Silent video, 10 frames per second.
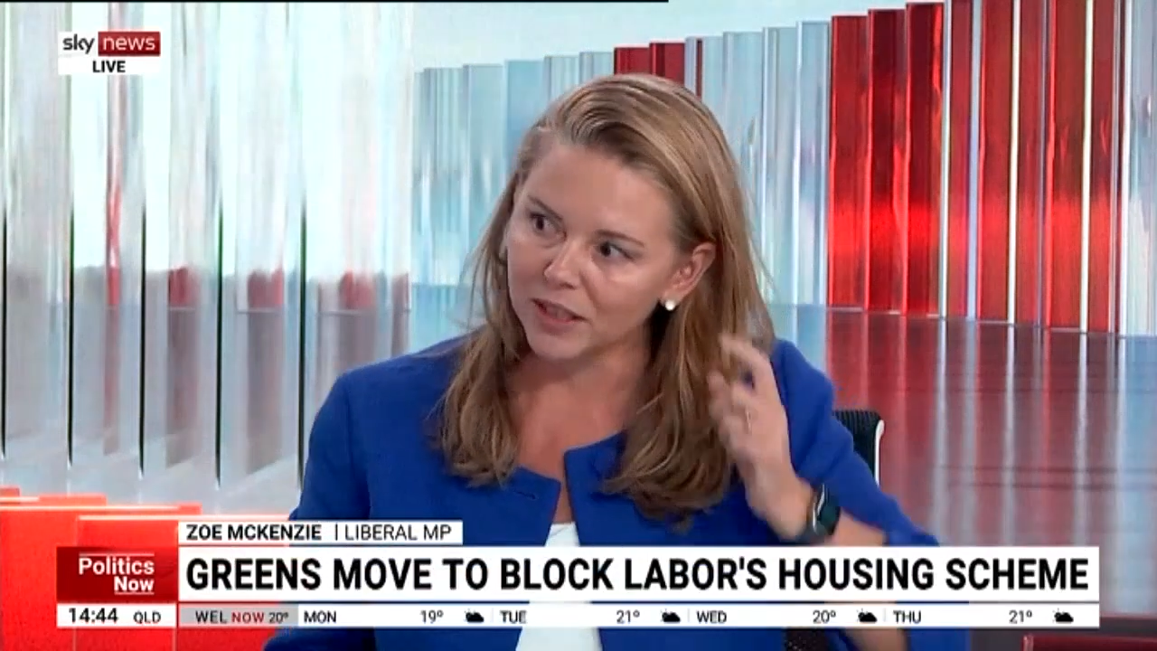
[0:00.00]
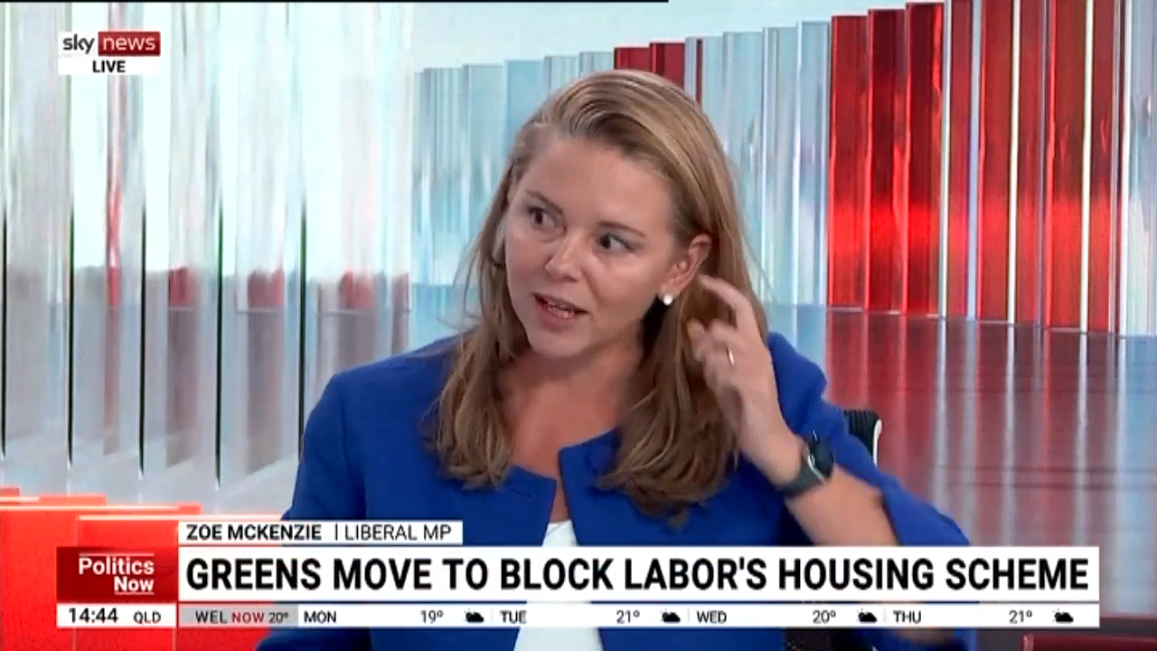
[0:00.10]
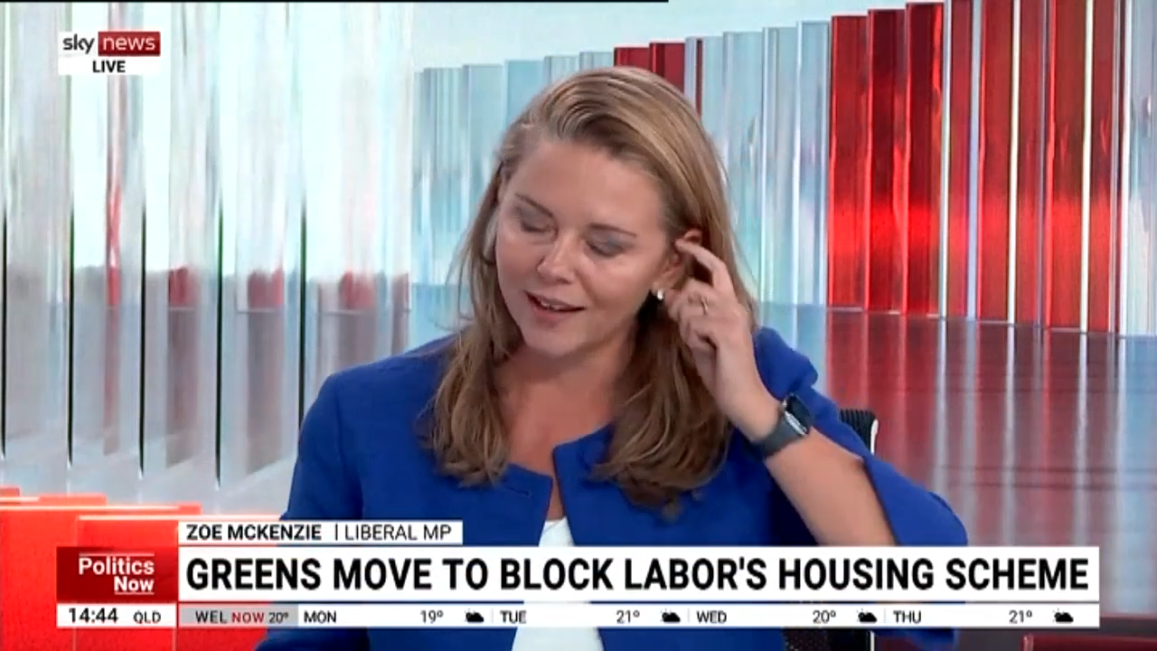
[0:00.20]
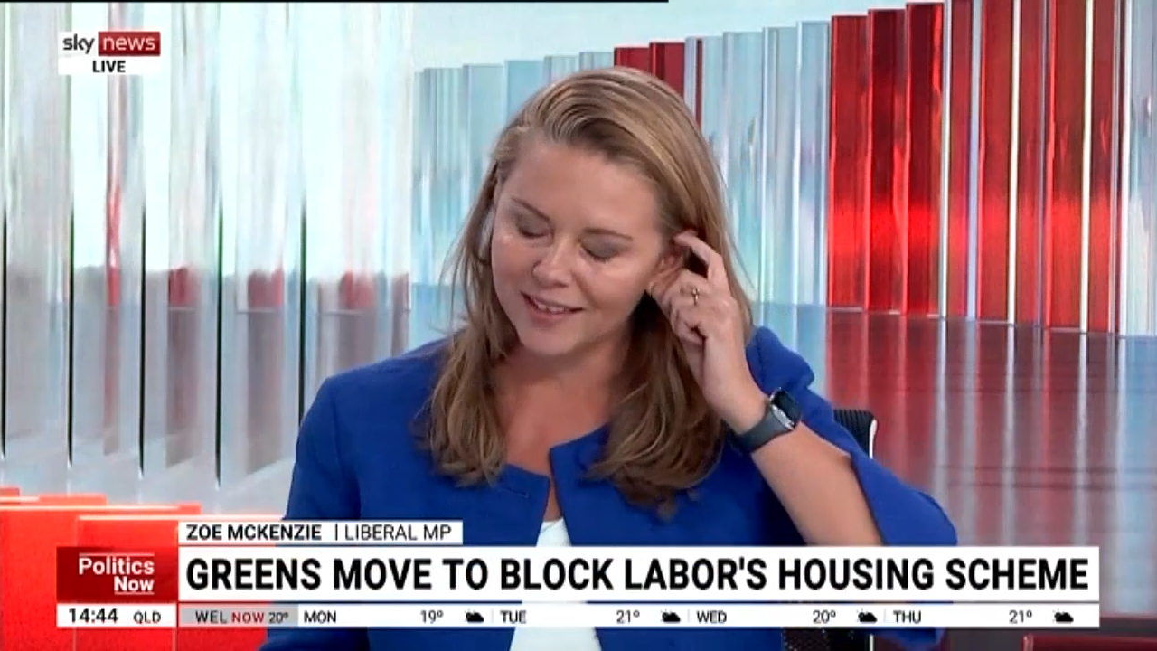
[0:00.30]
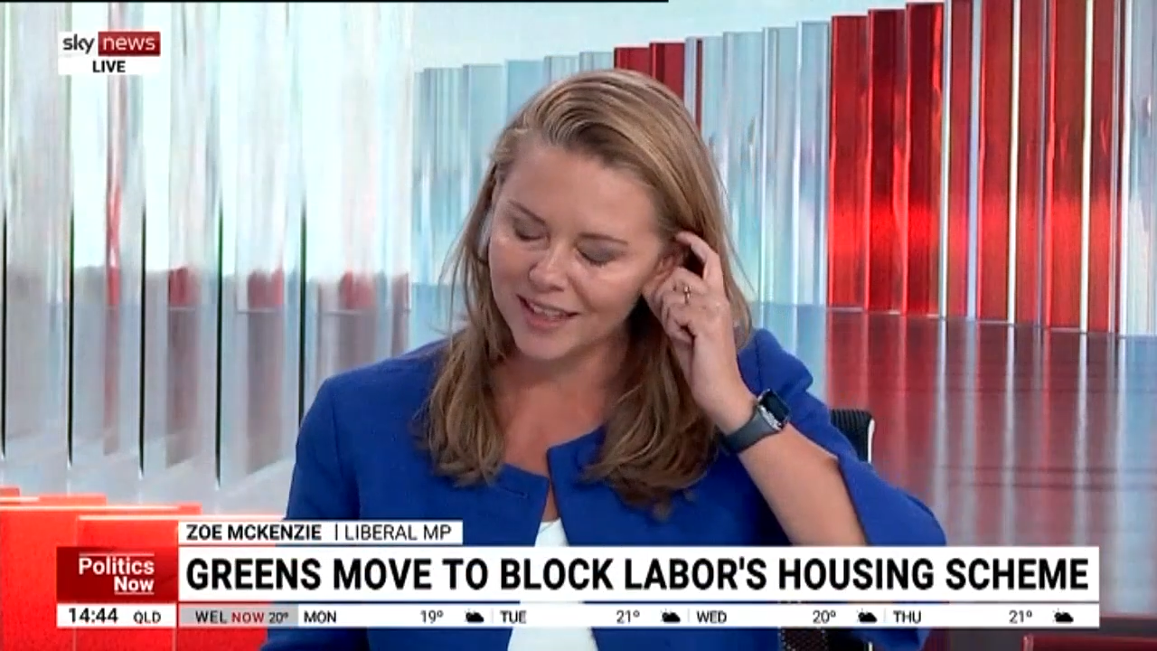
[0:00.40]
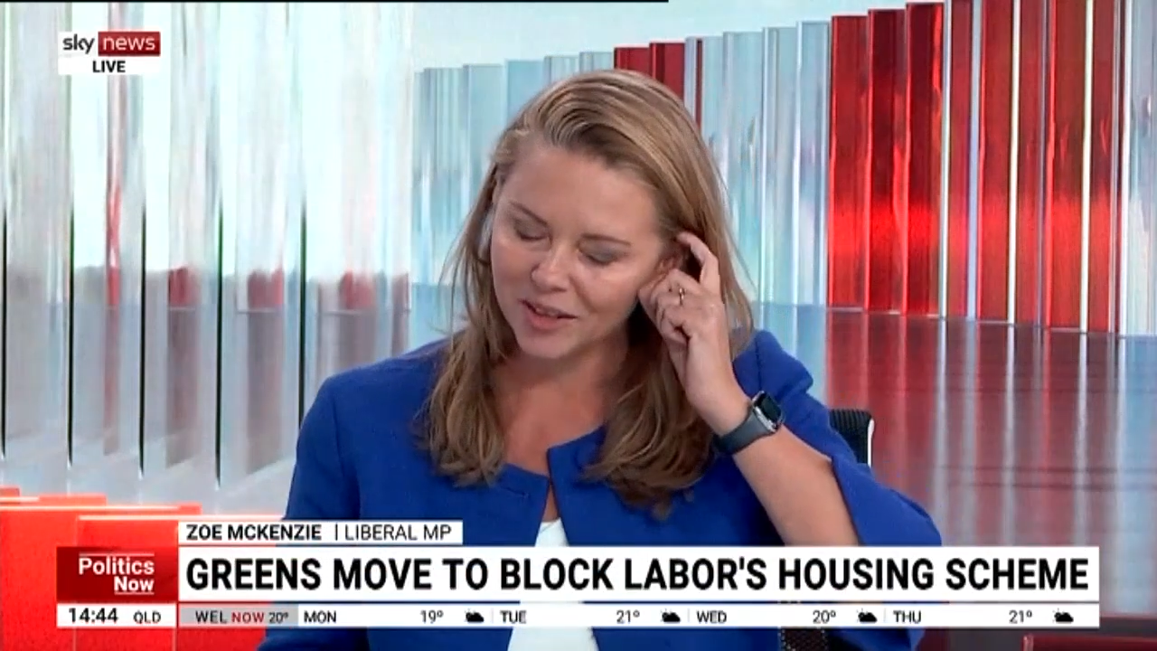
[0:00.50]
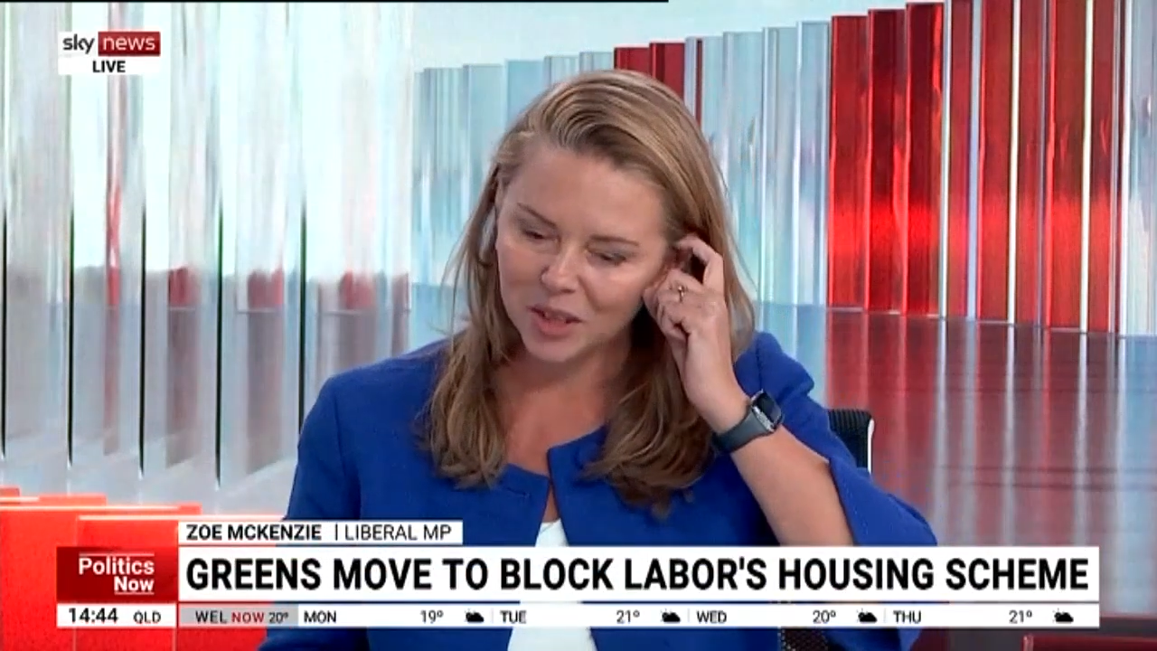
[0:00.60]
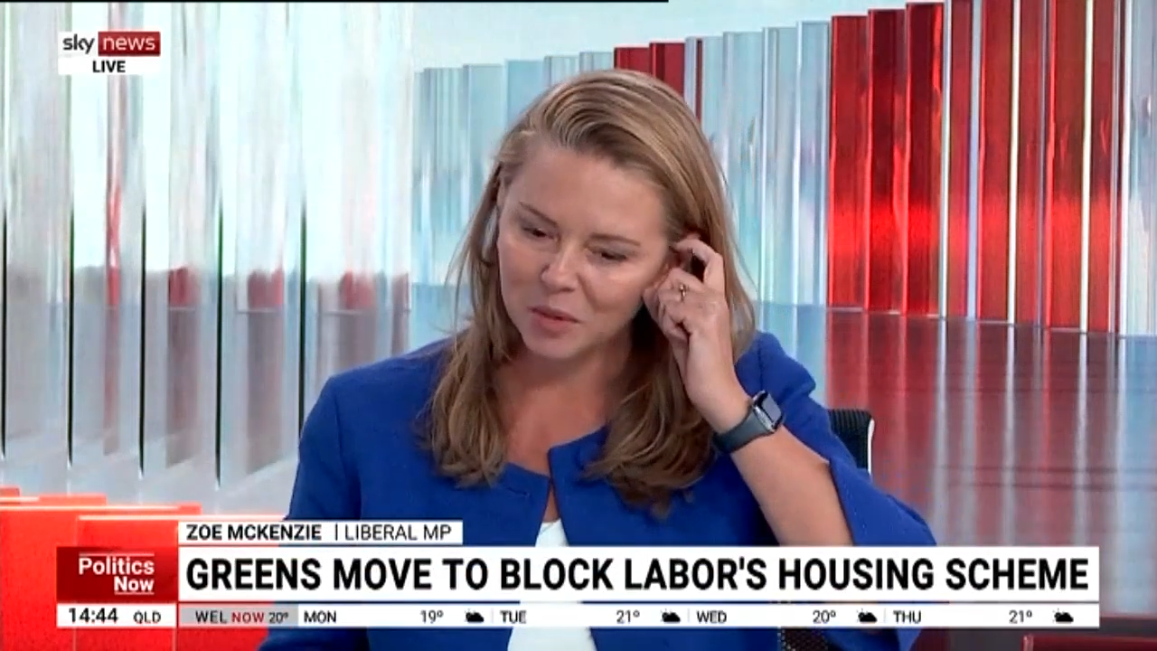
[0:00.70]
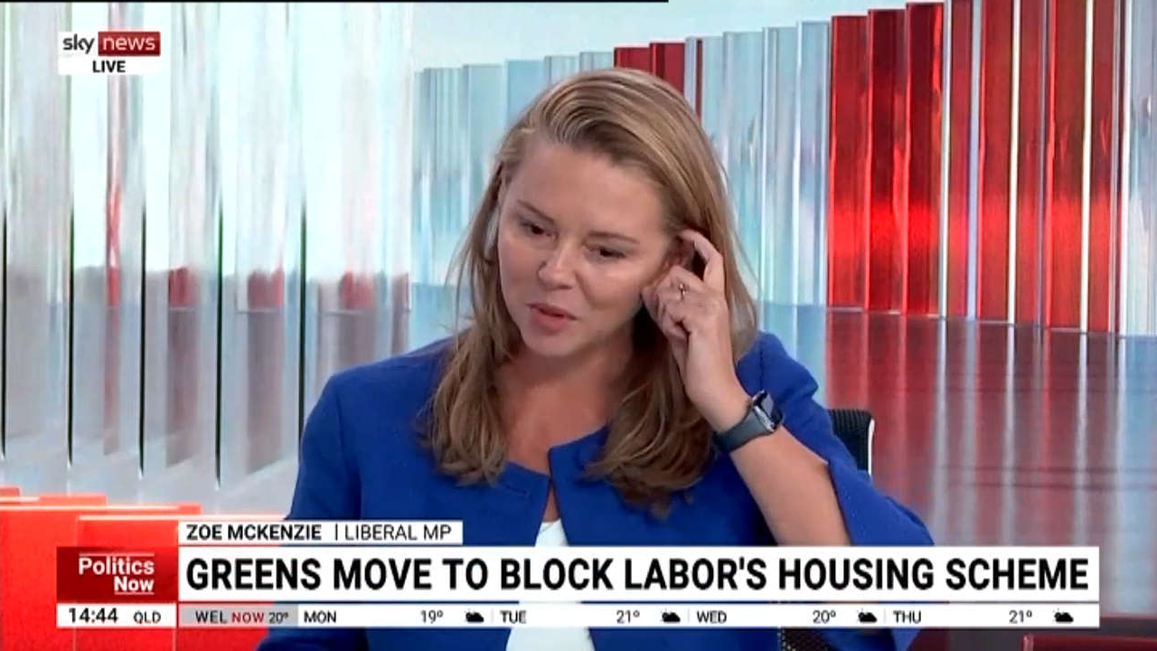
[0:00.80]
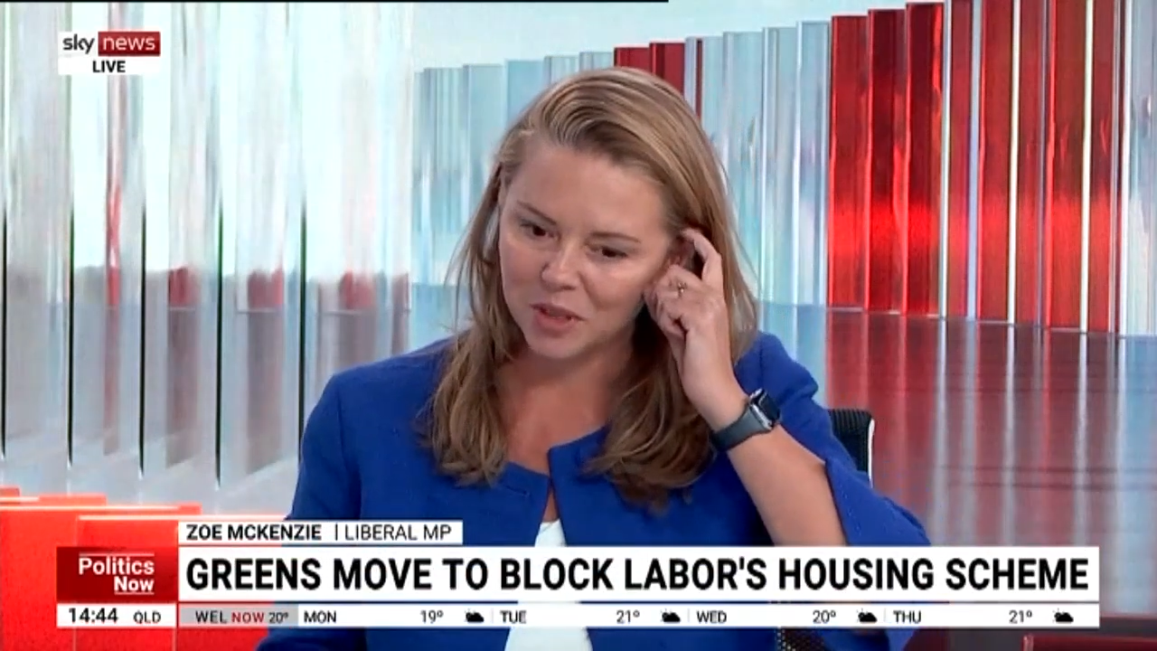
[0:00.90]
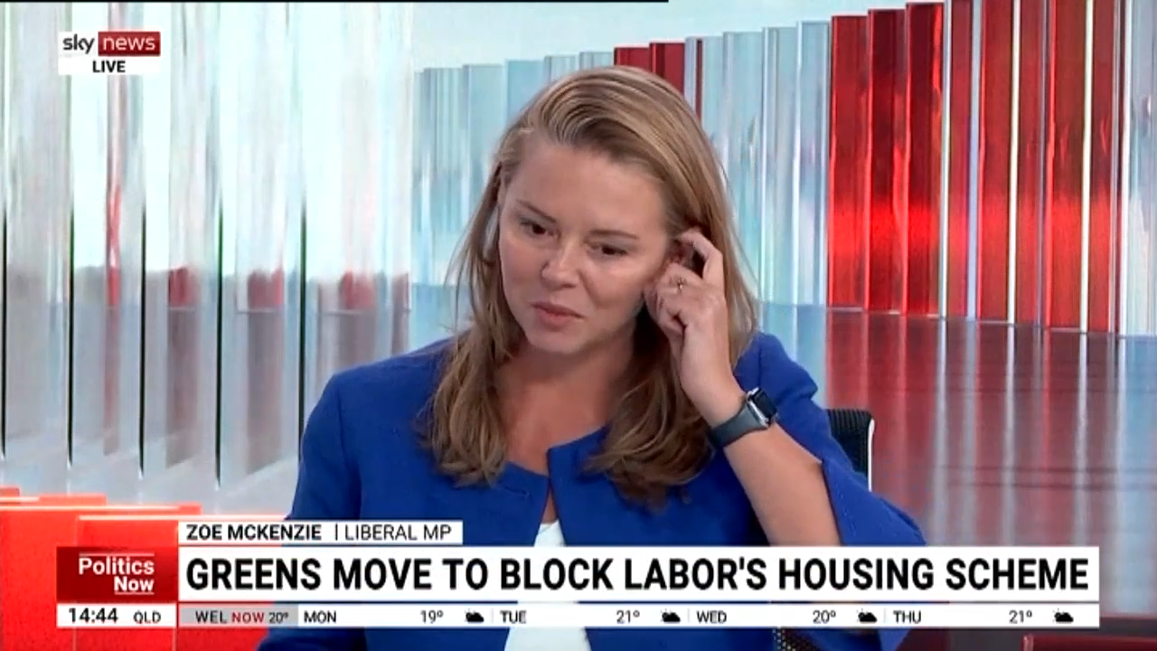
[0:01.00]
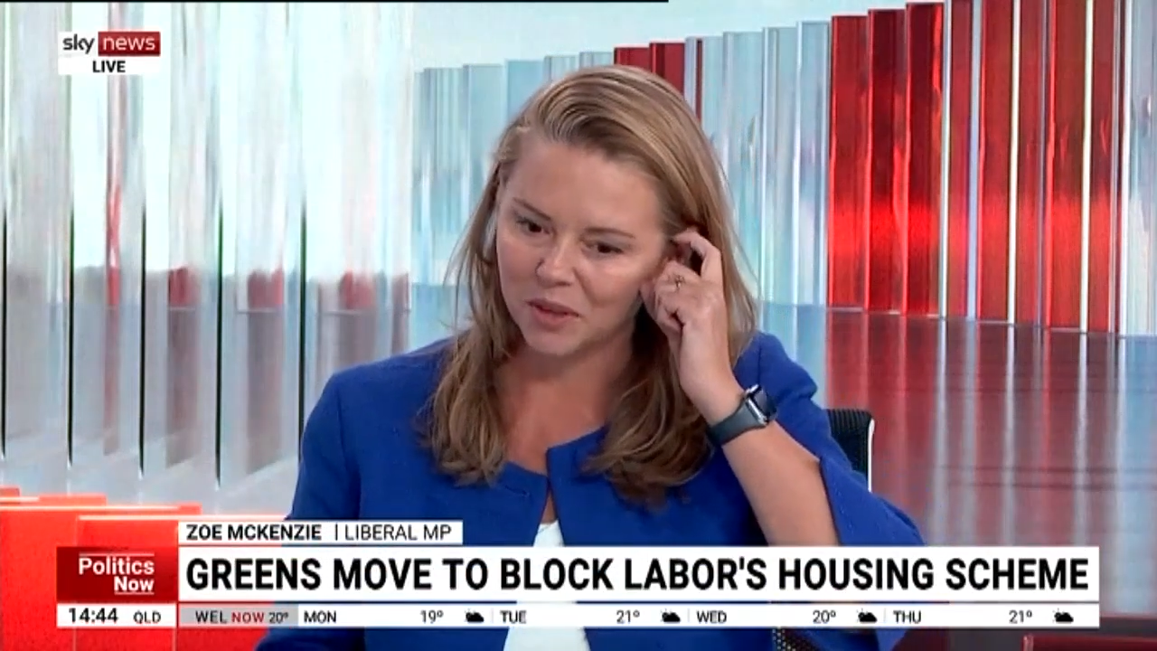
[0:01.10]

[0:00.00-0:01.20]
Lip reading: Yeah, they're not going to put them